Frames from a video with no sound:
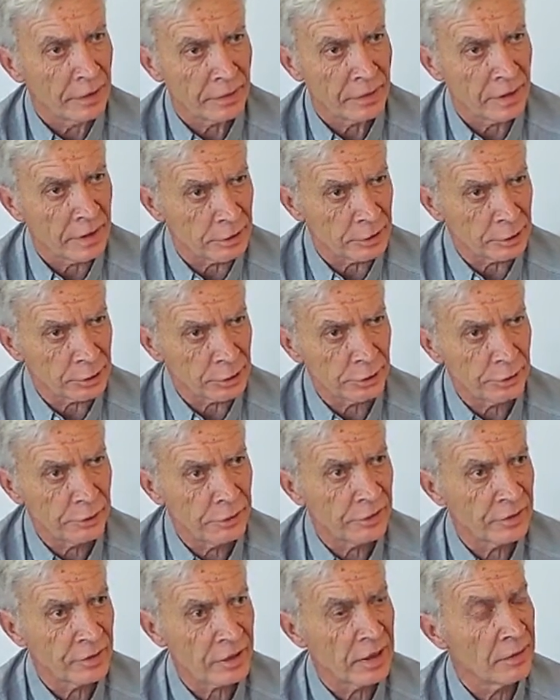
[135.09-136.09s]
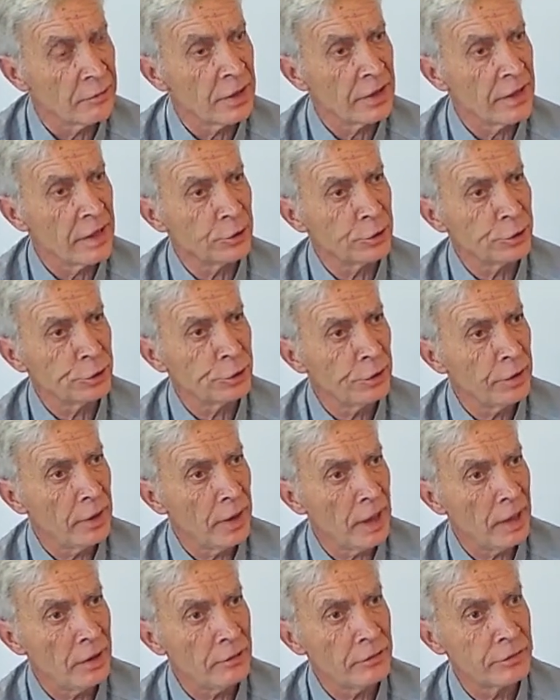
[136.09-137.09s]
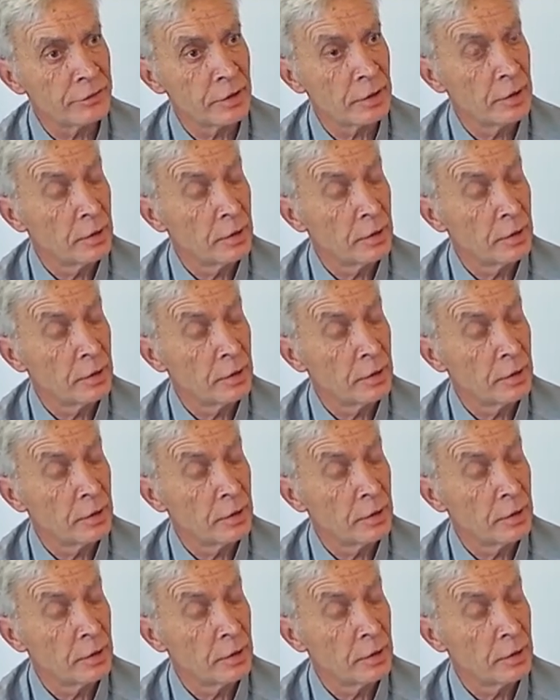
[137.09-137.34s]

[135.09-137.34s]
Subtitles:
the insurance cover they should have?